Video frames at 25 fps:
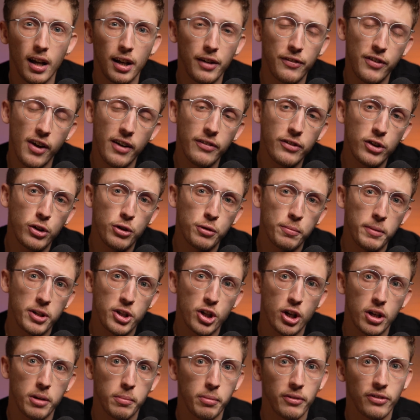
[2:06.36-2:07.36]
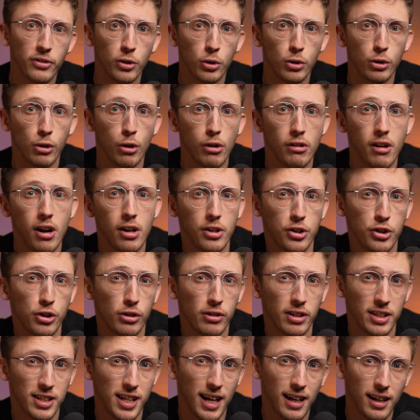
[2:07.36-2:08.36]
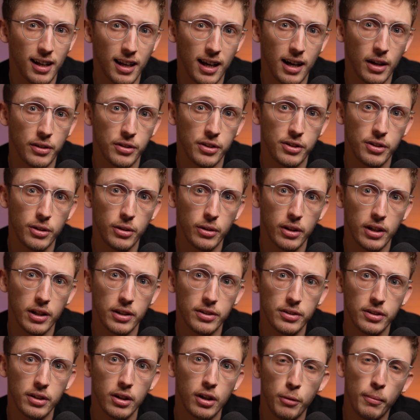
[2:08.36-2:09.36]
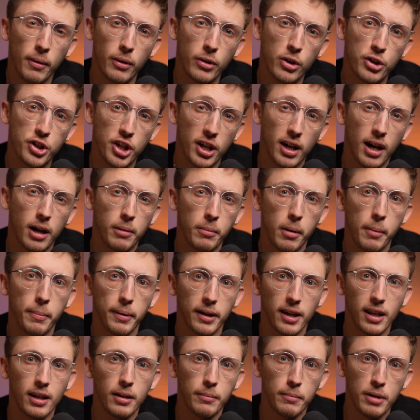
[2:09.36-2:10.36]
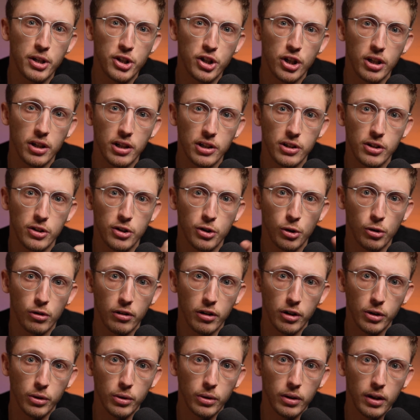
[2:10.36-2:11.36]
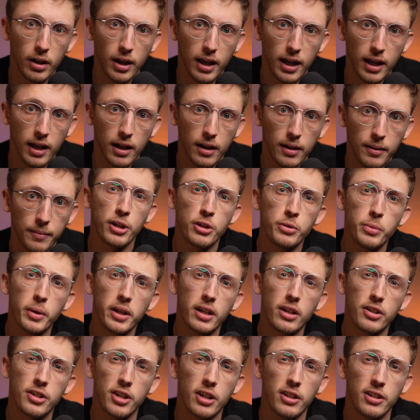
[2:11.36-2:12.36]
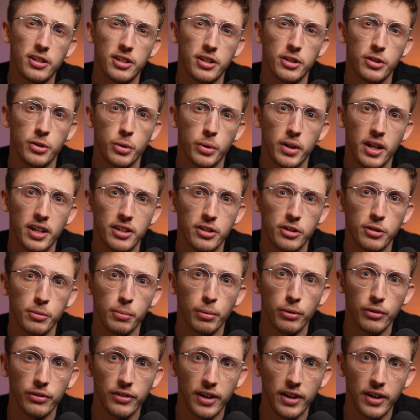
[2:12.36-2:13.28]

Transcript: And if you haven't used Midjourney before or aren't sure exactly how to do this, you might want to check out my beginner Midjourney tutorial here. Because we're going to turn this into an editable